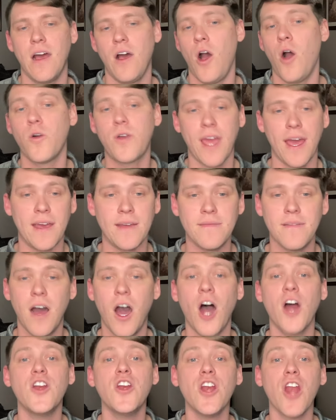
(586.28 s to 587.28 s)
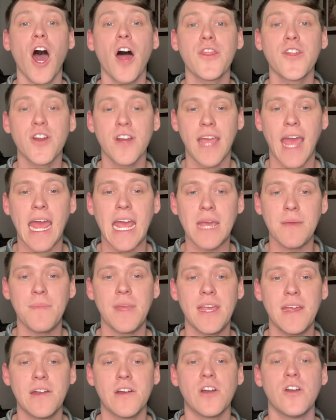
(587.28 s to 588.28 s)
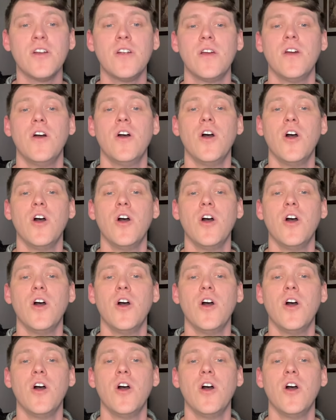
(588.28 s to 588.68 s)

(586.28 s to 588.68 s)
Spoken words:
Okay, another game here.